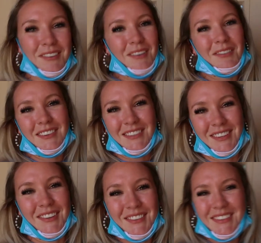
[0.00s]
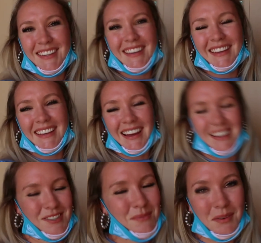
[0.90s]
you have watched this whole thing, I
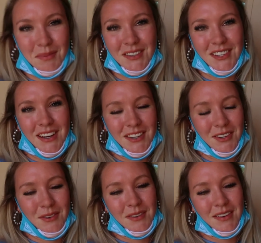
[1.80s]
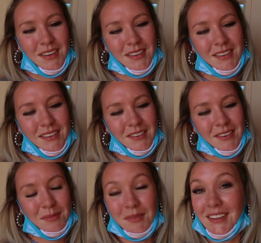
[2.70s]
super appreciate you.
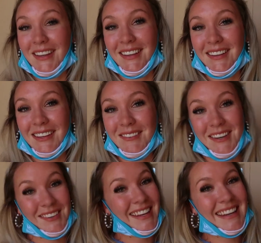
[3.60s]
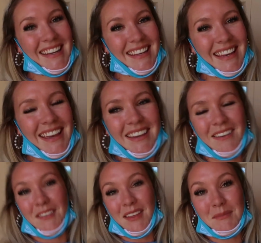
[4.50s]
Hopefully it was entertaining.
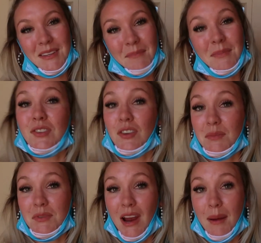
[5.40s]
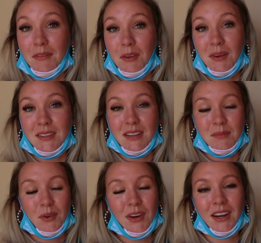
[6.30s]
Give it a thumbs up. Be sure to subscribe if you want to see
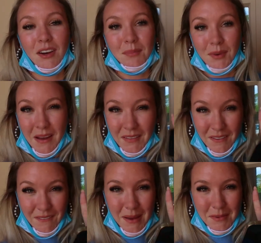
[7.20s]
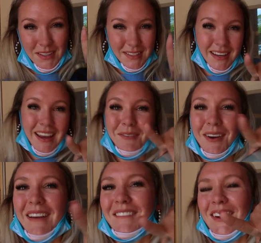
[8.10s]
more, and I hope you're having a fabulous day
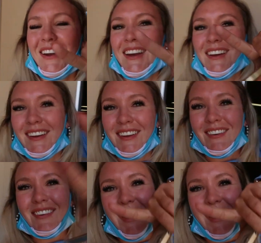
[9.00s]
wherever you